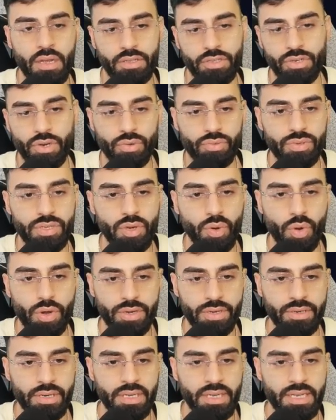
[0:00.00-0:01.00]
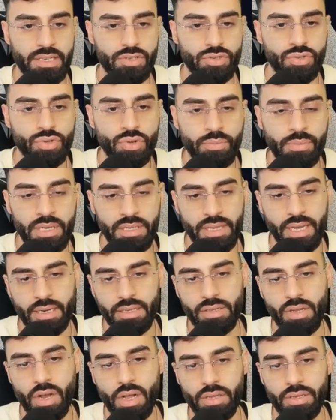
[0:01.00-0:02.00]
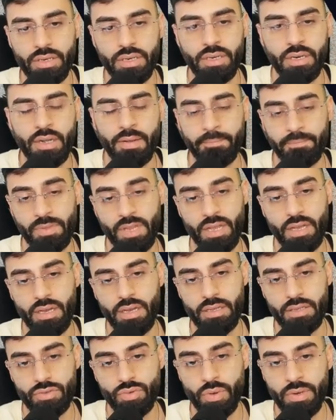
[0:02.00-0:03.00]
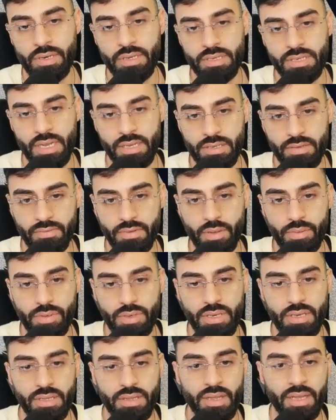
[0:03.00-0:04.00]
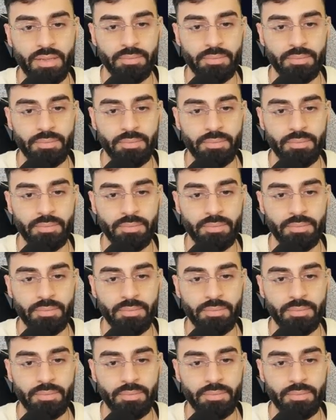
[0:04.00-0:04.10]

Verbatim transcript: you know, reordering, assuming that $1.20 of WETH